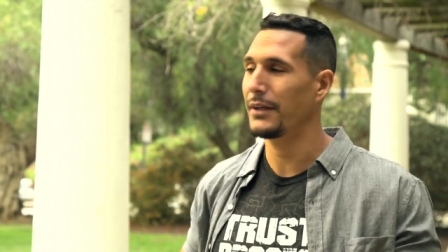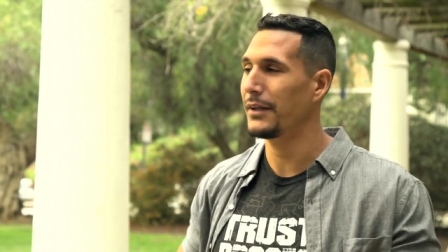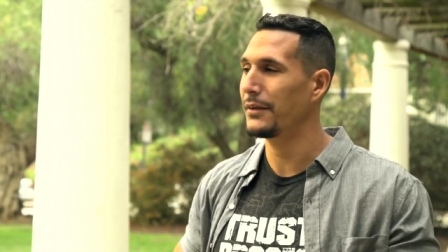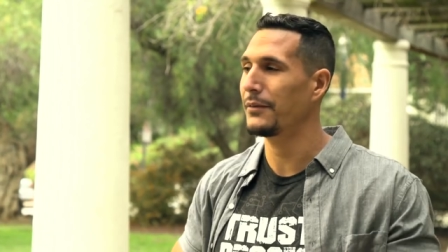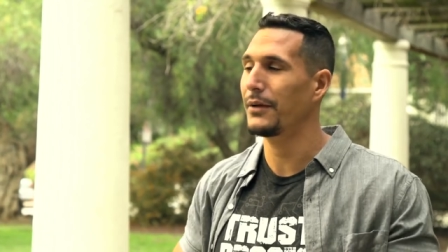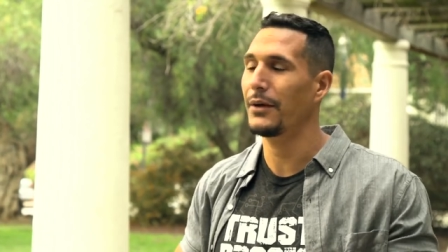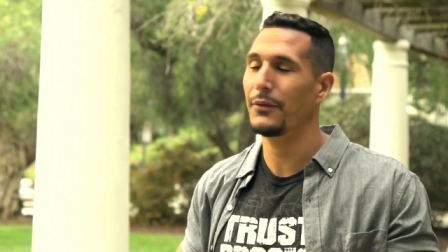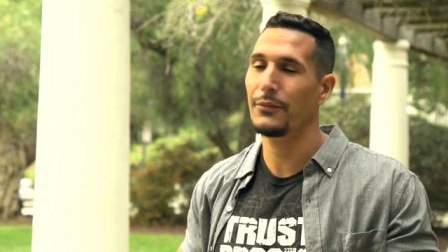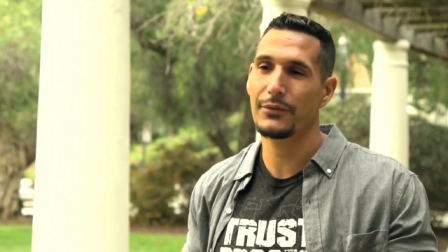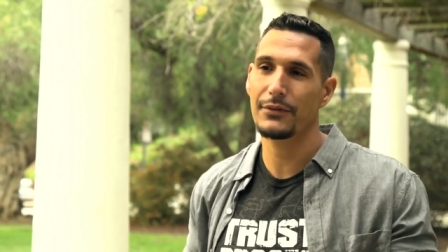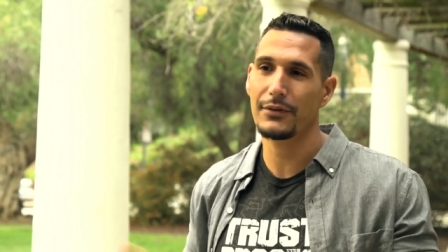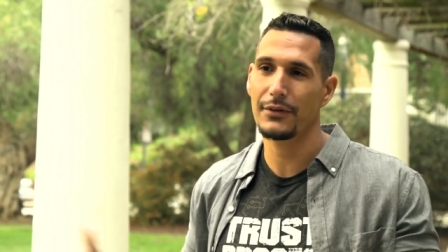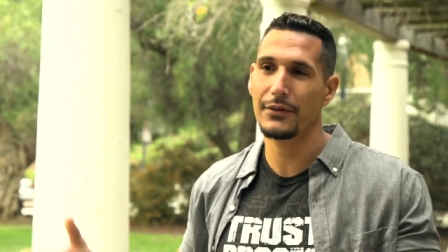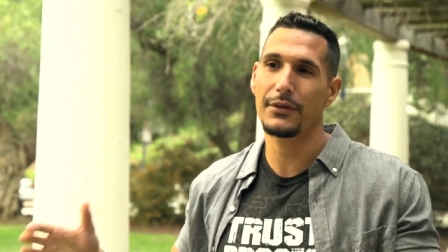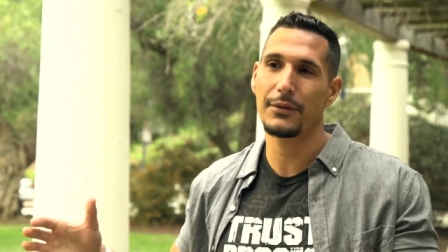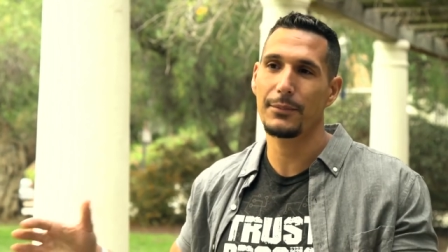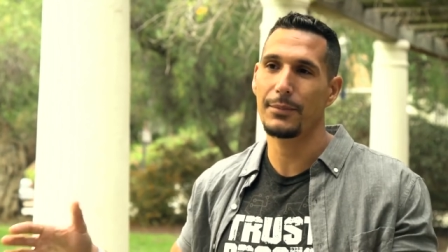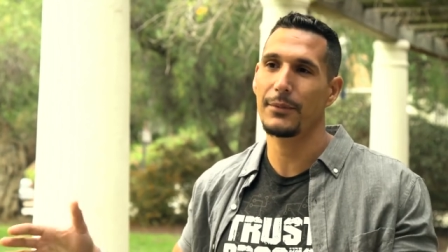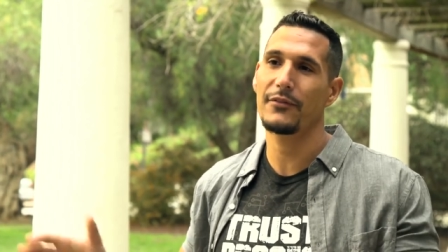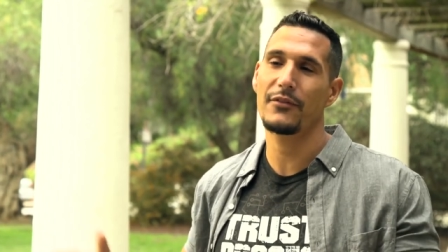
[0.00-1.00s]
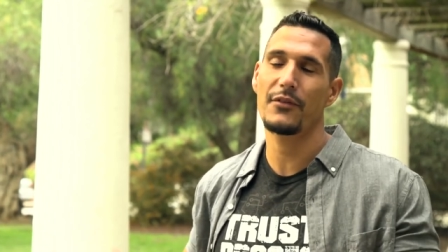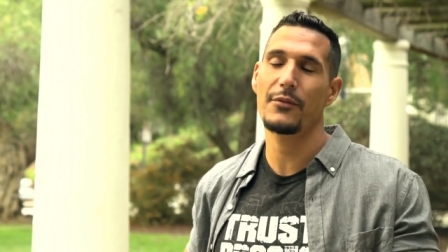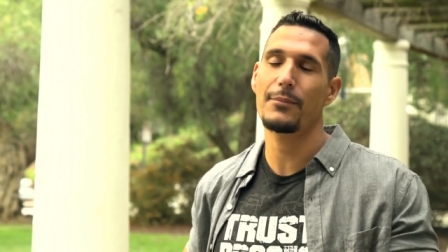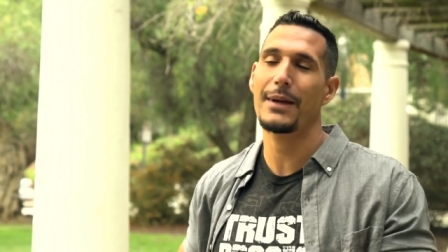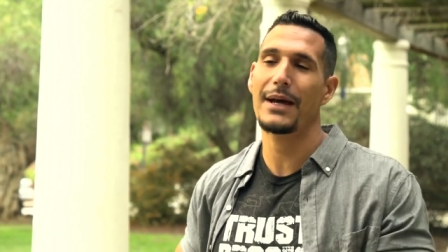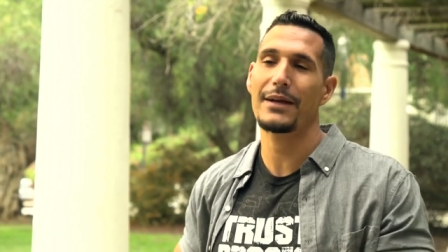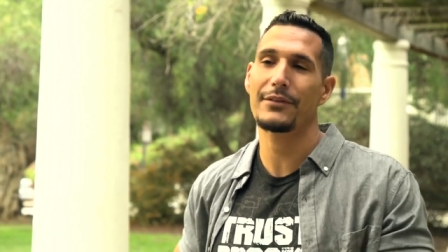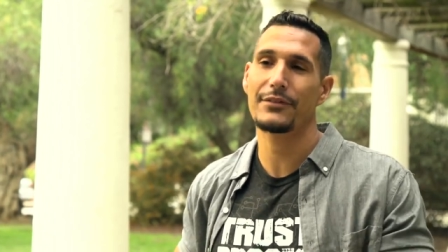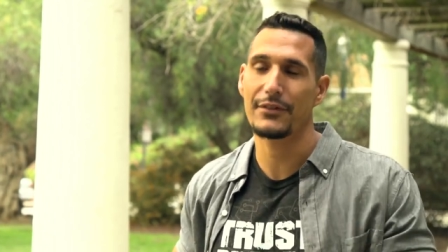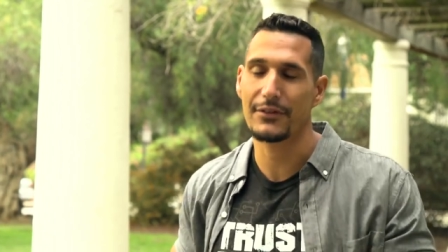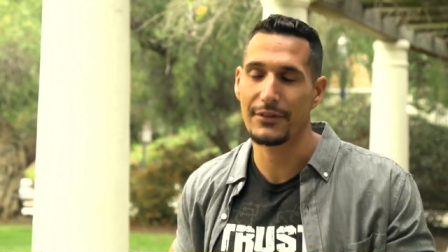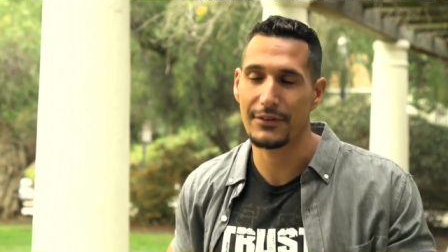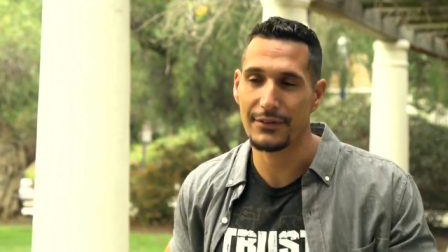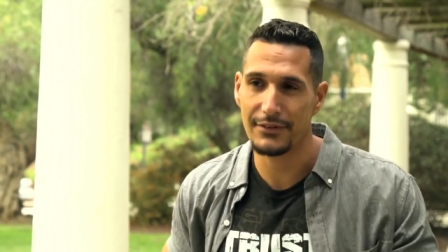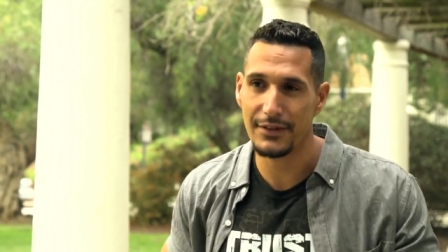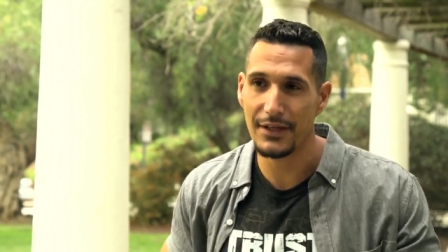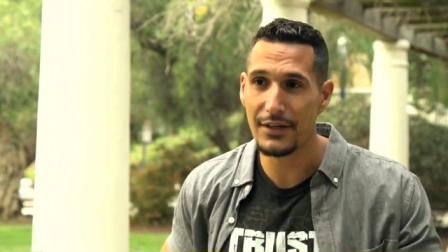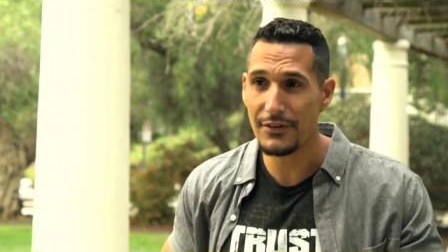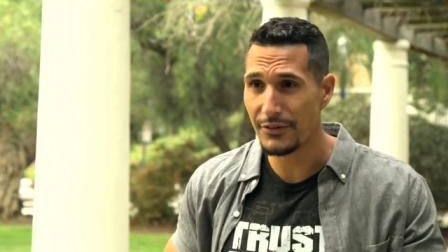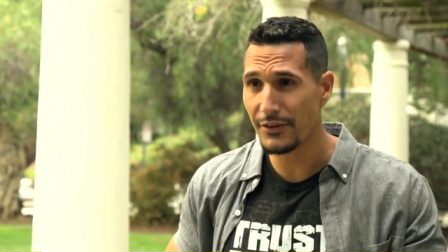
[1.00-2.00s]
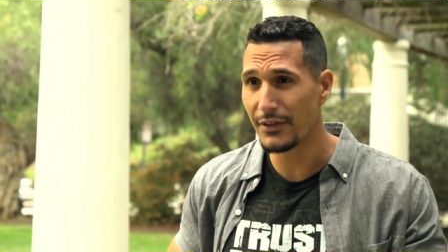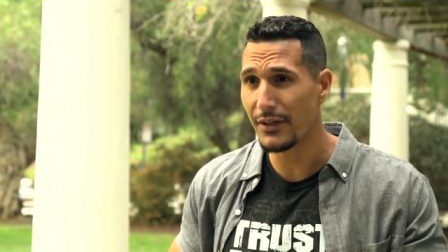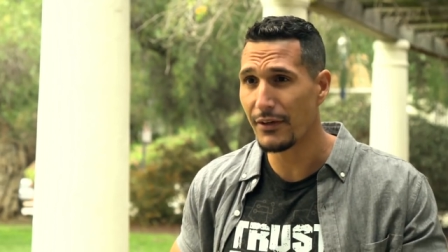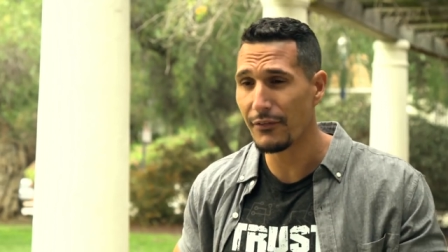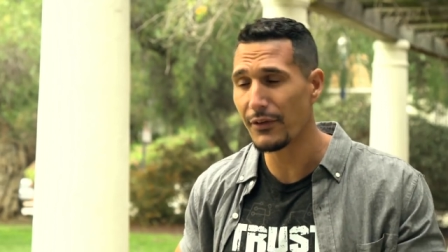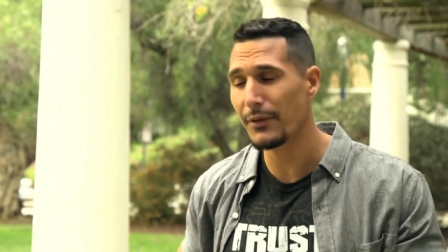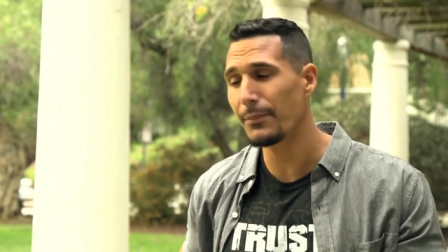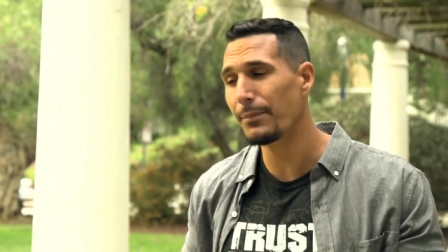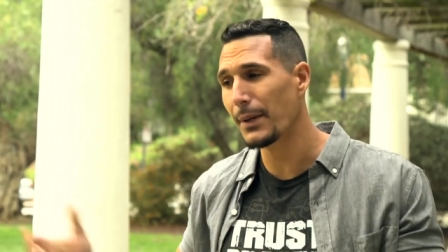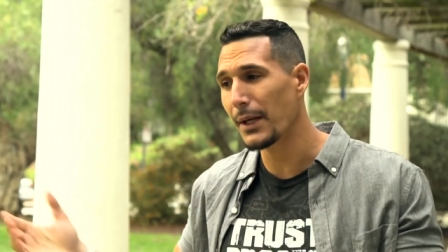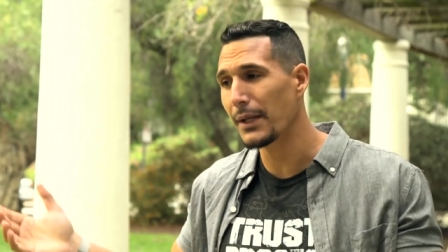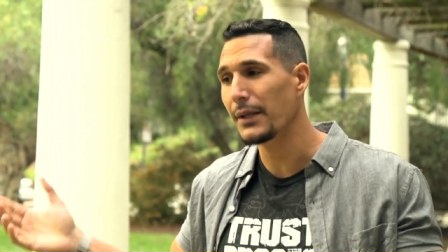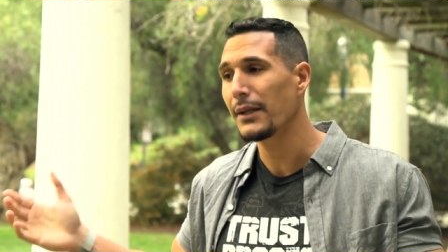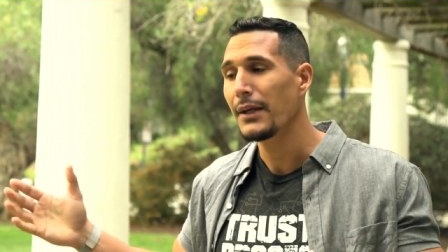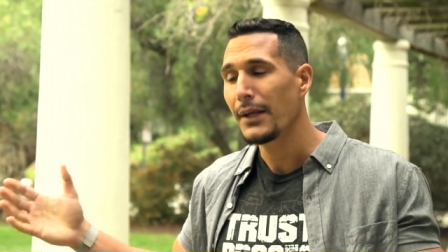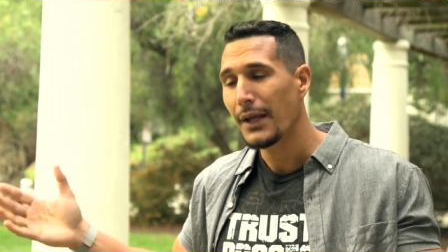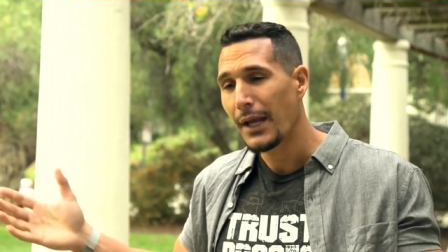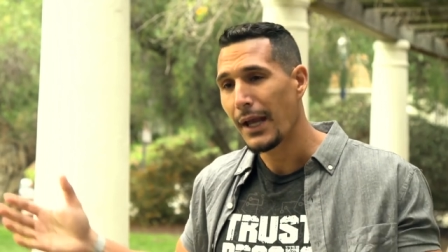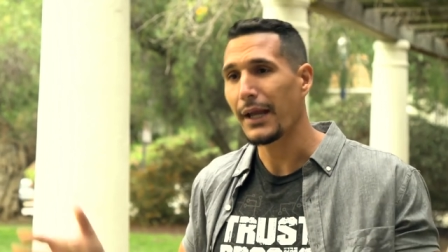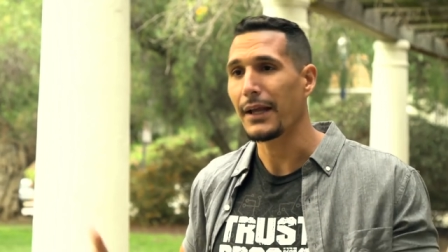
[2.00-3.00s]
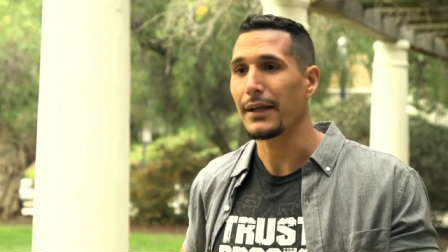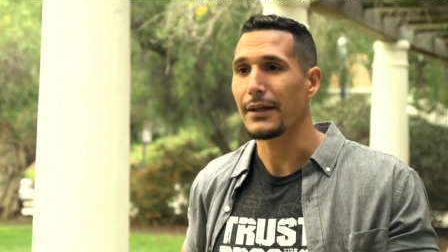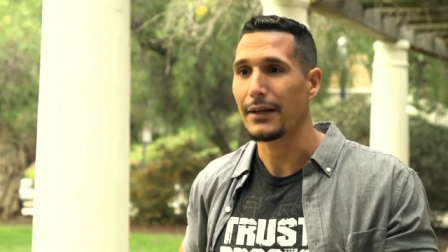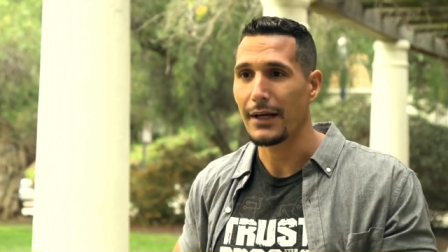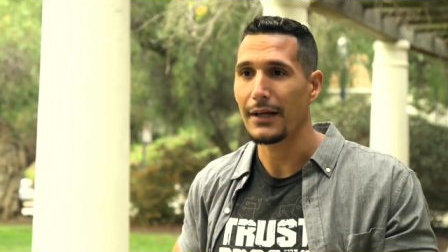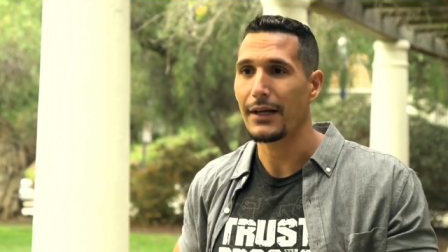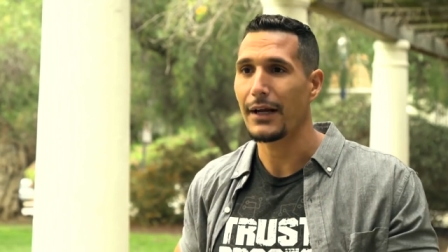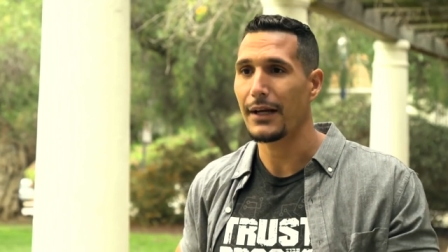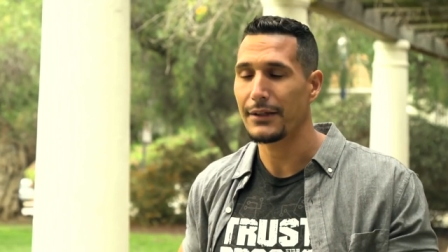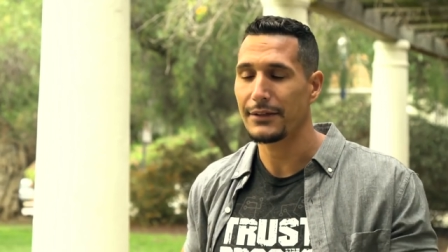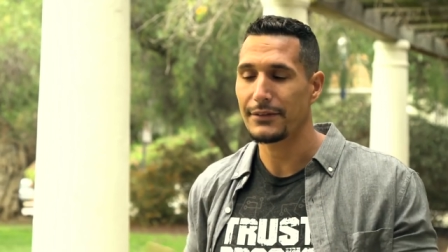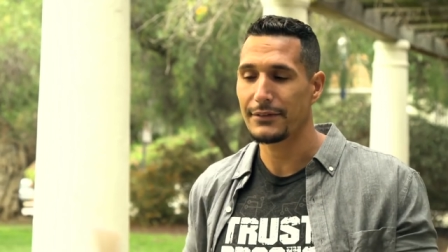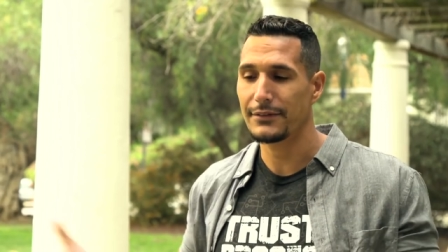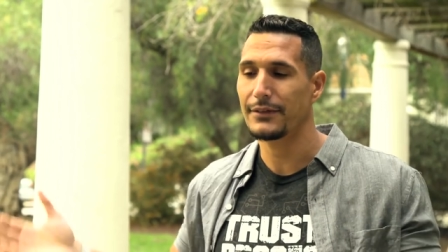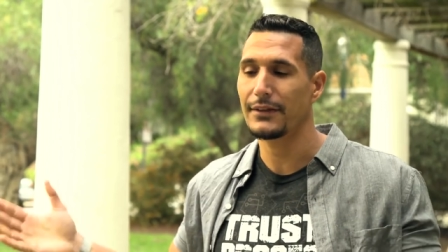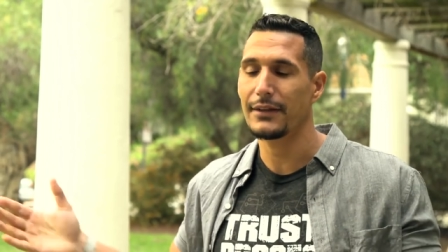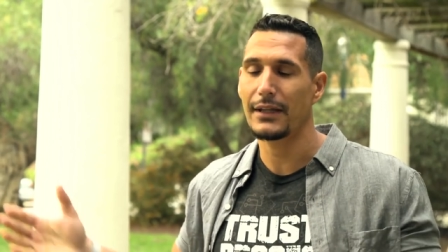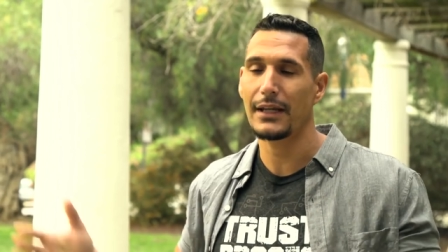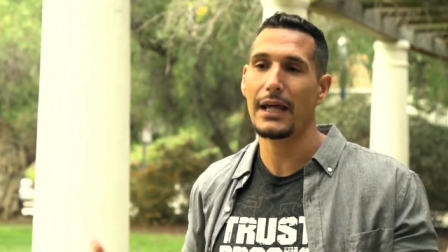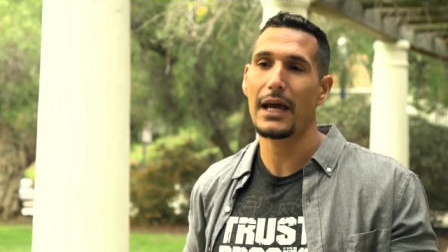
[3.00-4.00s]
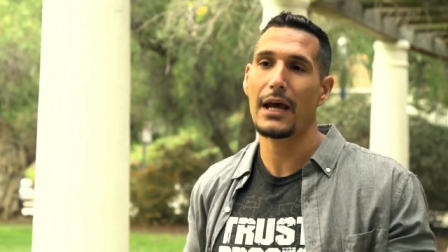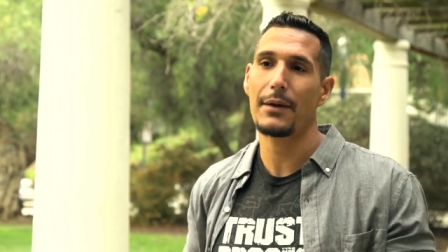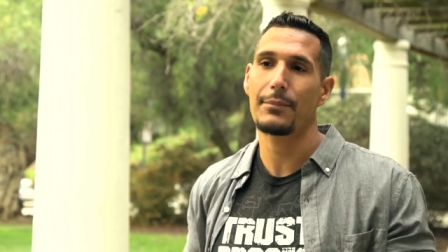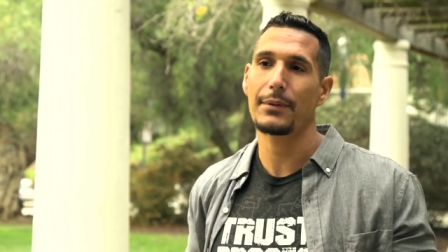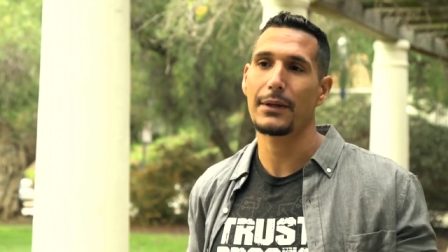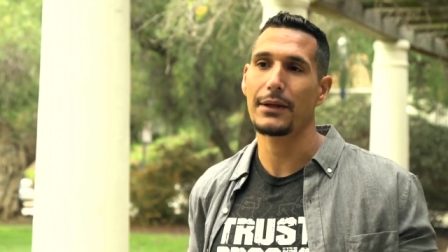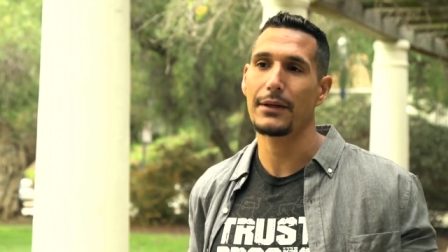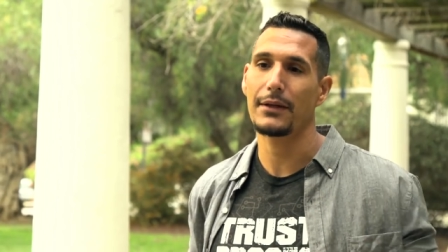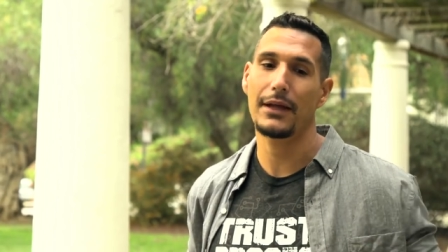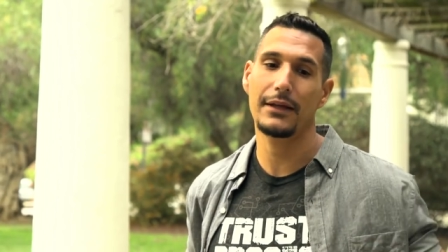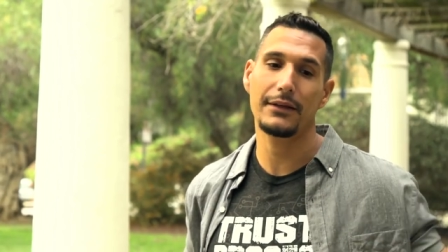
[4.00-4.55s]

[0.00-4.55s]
It was a little bit of a bastardization of it, but hey, I could see that happening.